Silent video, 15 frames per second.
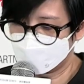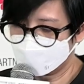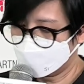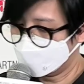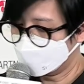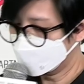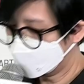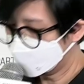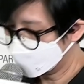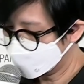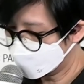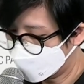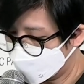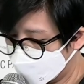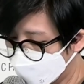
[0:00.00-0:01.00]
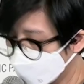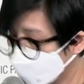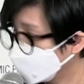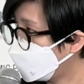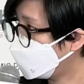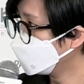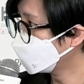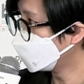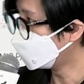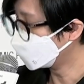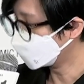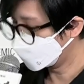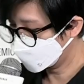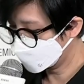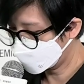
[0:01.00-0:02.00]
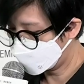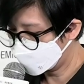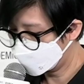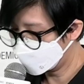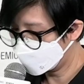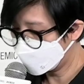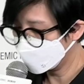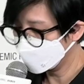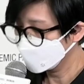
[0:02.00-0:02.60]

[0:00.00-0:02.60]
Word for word: this session. There are uh, curriculum